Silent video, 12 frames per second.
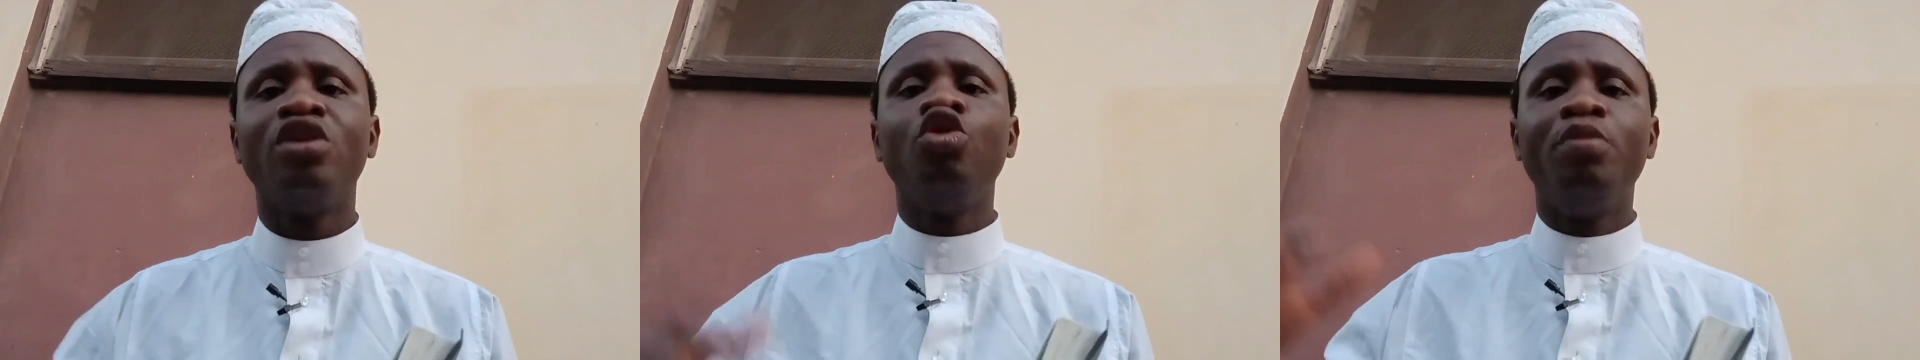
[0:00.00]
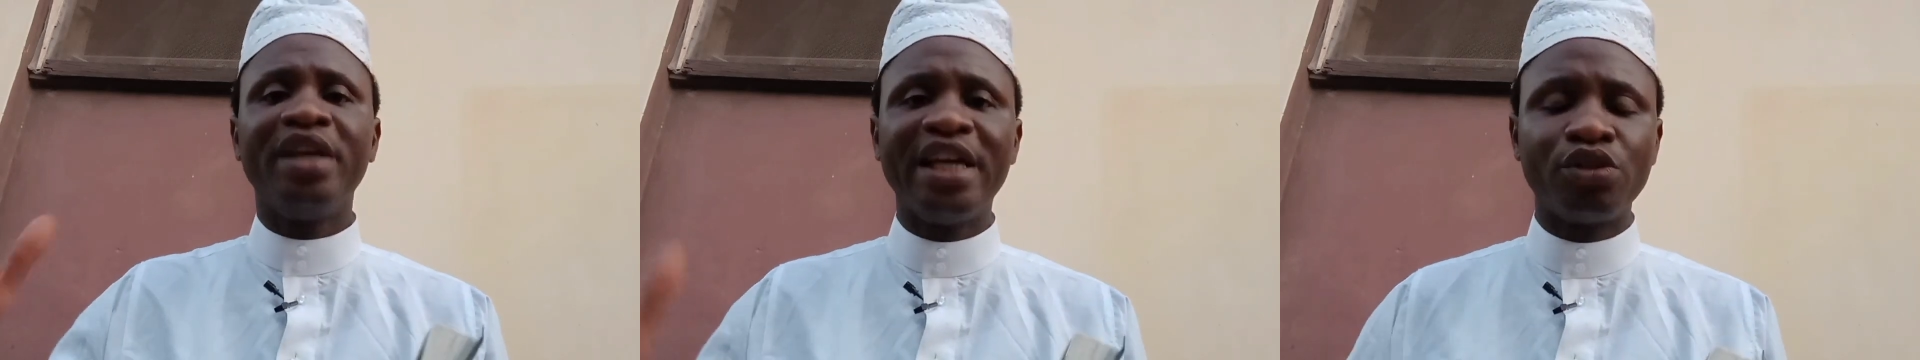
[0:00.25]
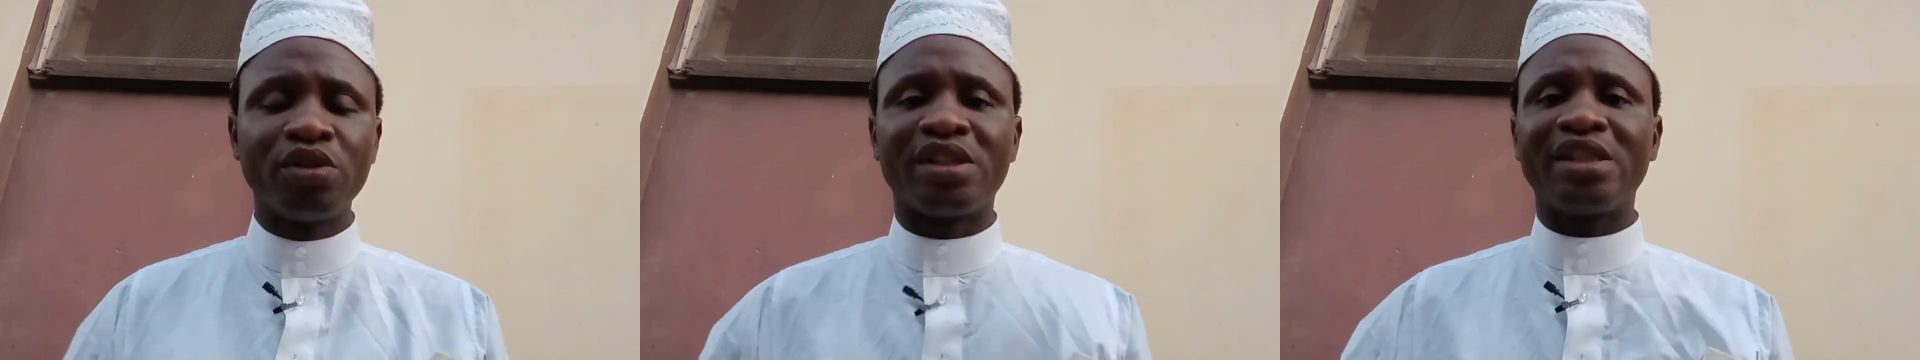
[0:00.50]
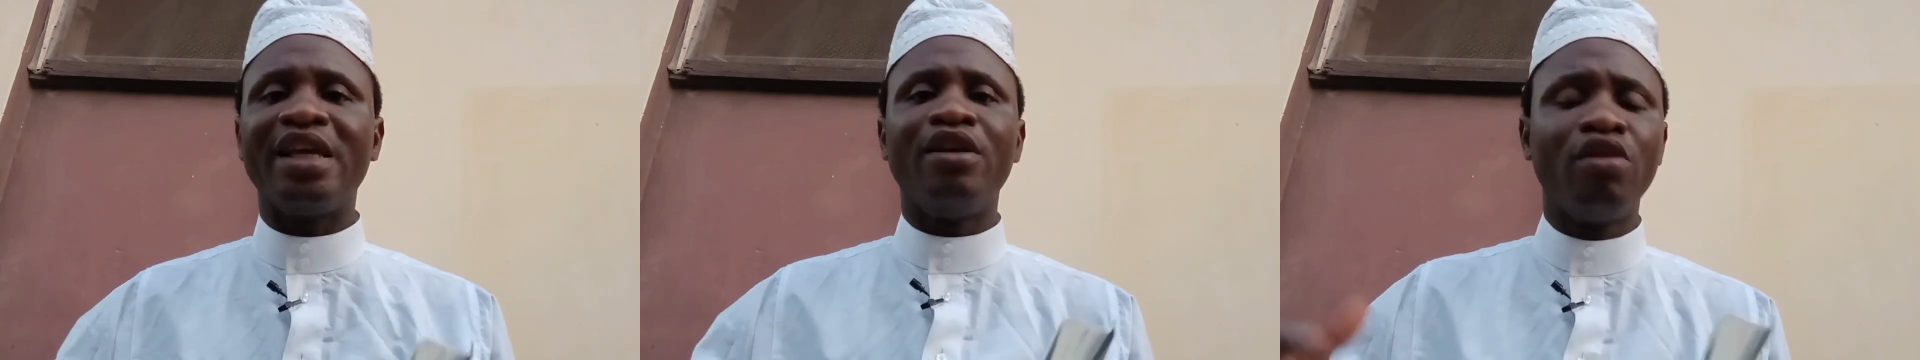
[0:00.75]
You begin to
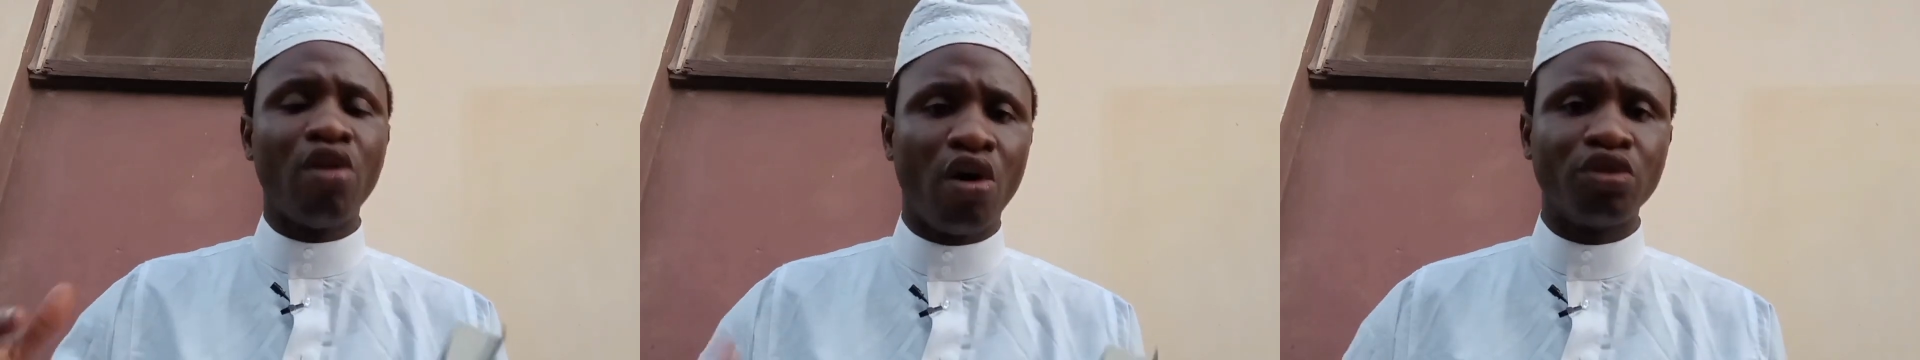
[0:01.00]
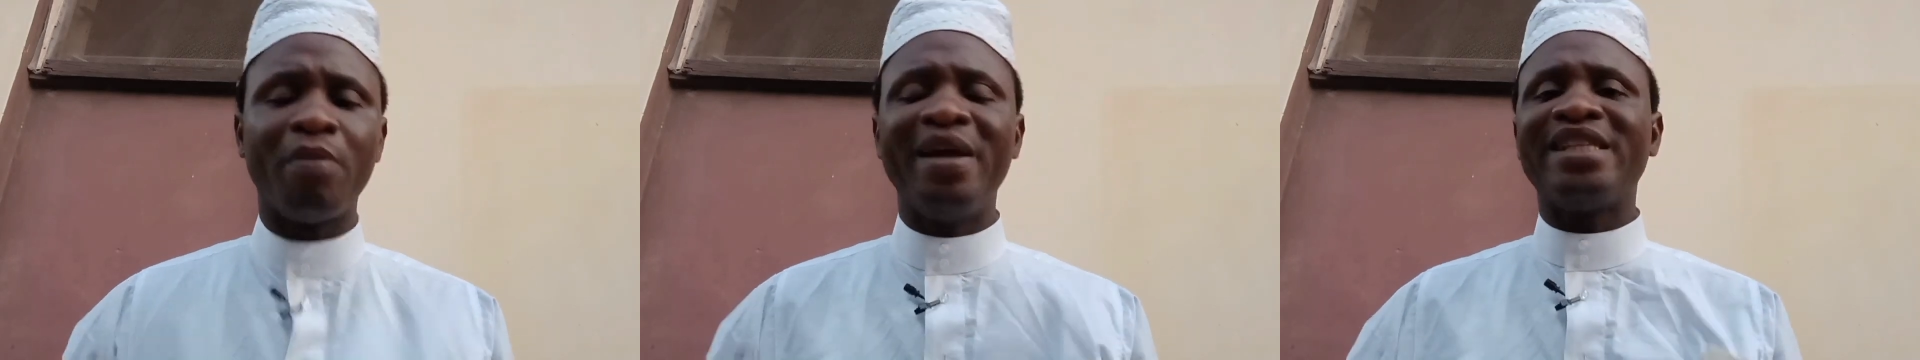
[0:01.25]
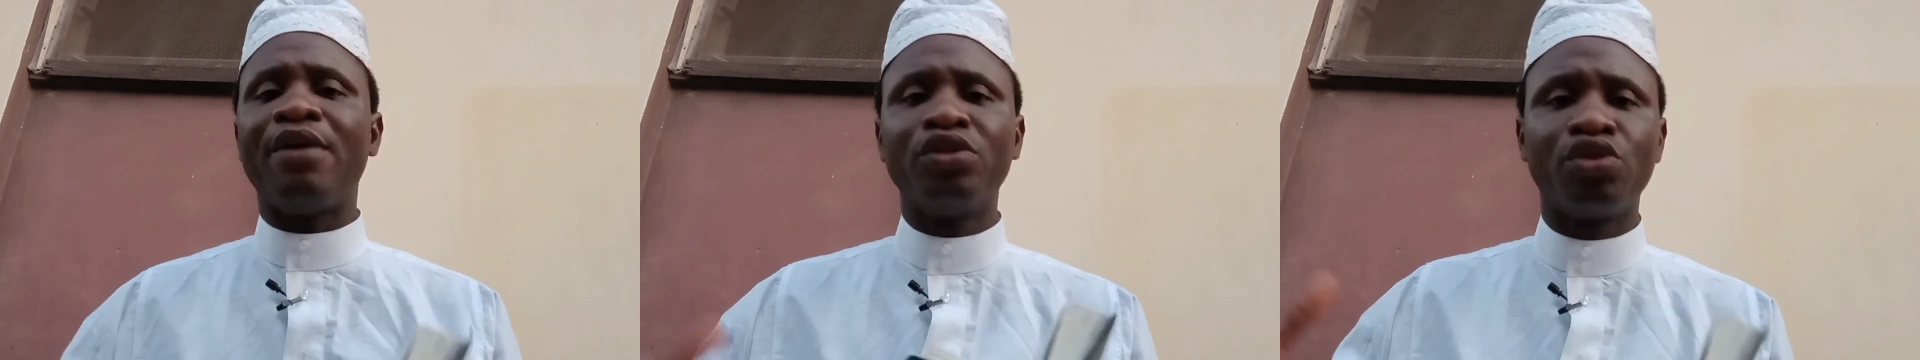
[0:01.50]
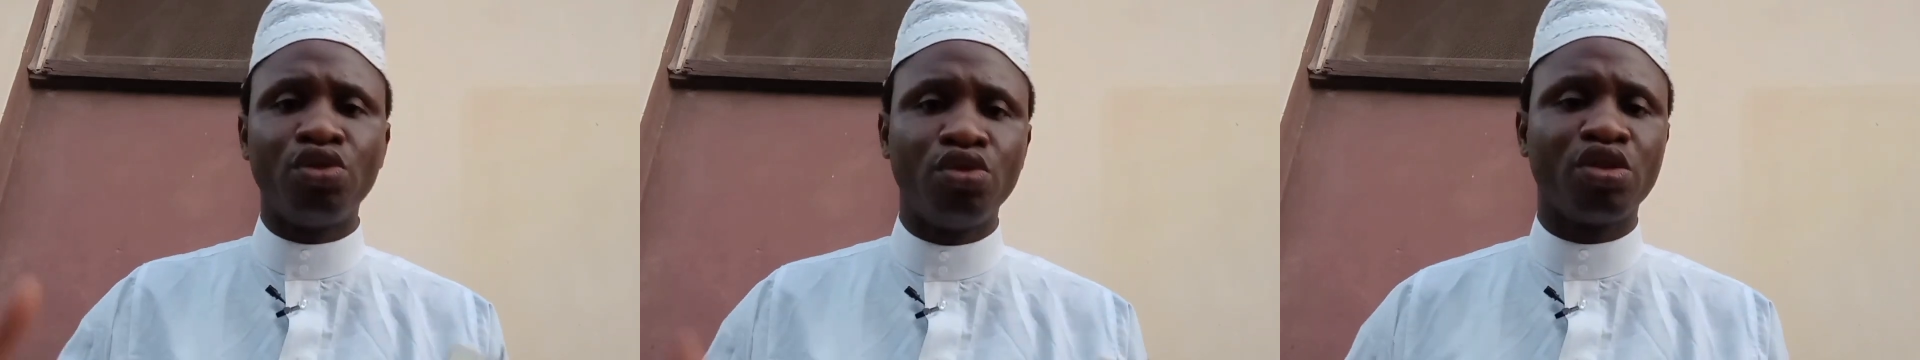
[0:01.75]
say, Lord Almighty, I
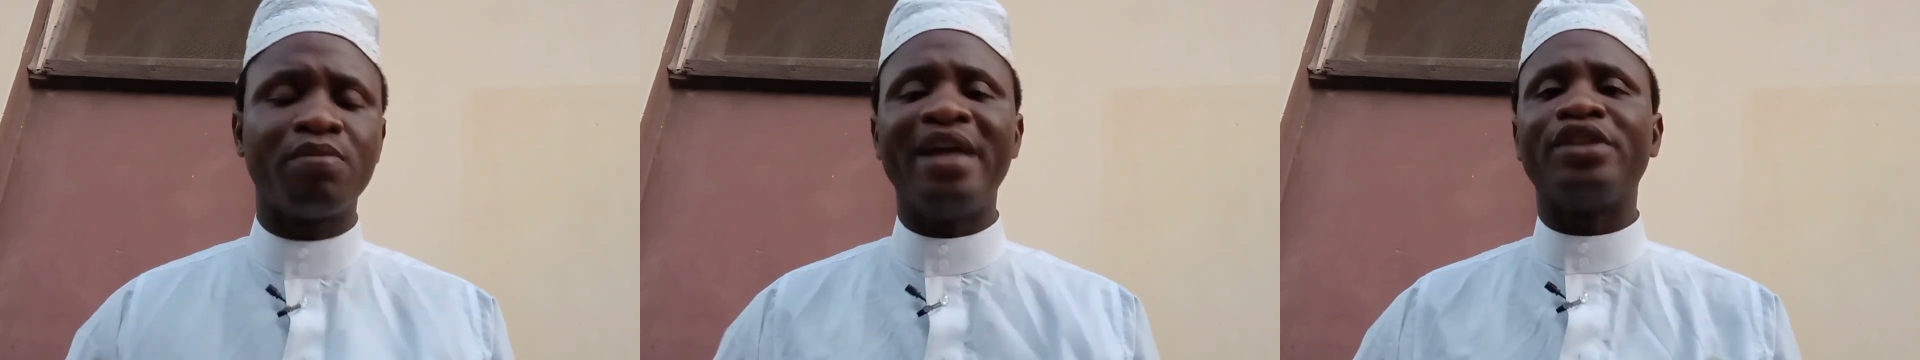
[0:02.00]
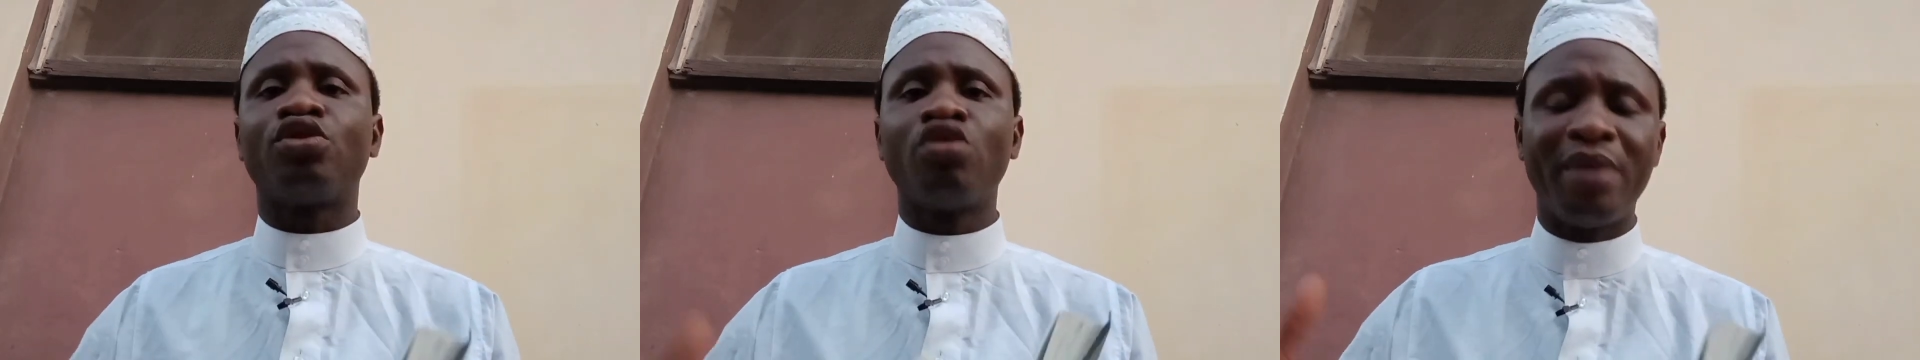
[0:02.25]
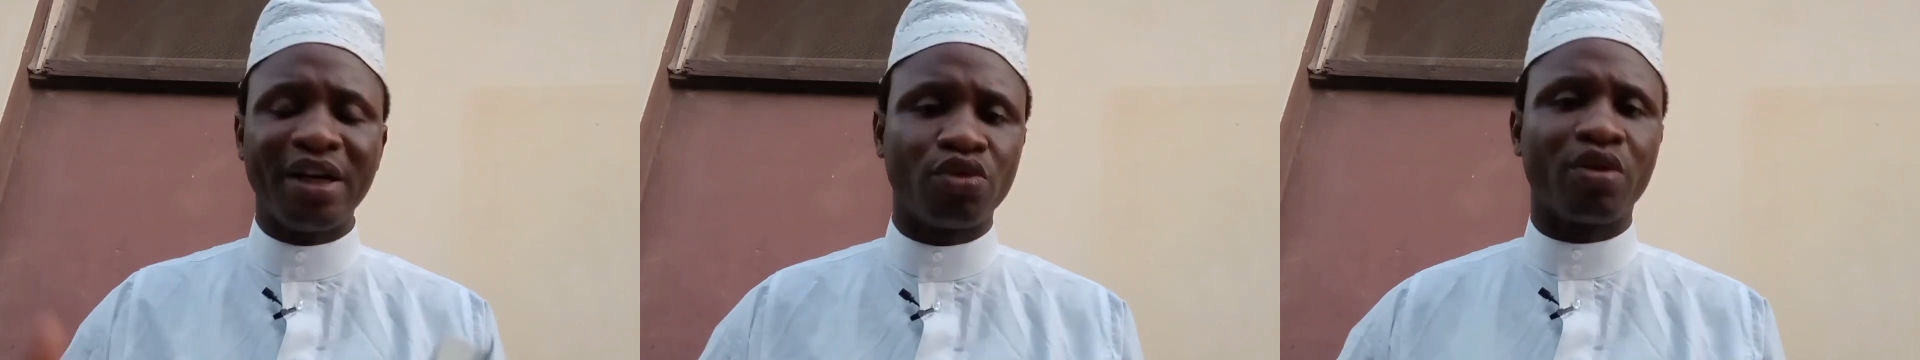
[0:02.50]
want to use my stomach